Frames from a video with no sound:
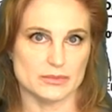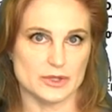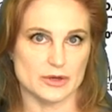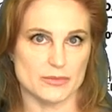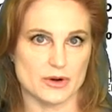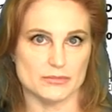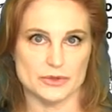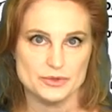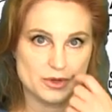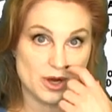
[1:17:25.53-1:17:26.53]

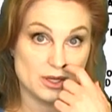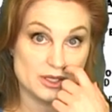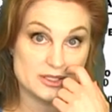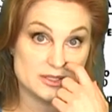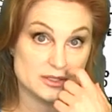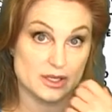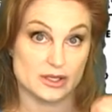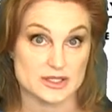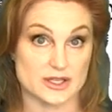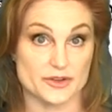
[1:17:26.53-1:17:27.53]
moon colonists
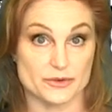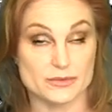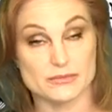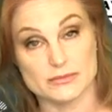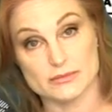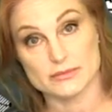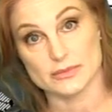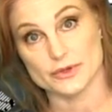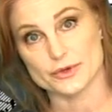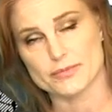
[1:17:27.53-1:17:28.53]
at the southern
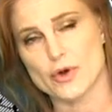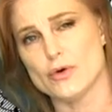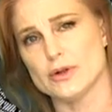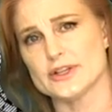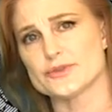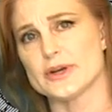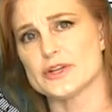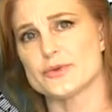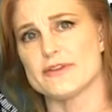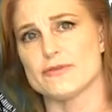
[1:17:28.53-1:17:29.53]
lunar pole in
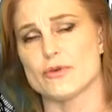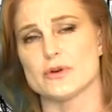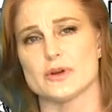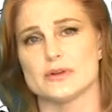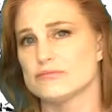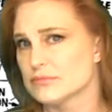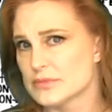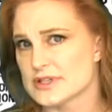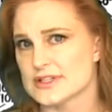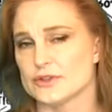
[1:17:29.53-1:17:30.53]
2024
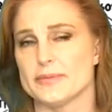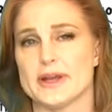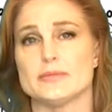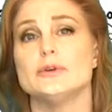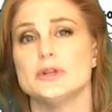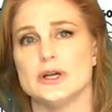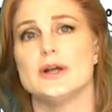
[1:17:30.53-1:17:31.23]
is still debatable,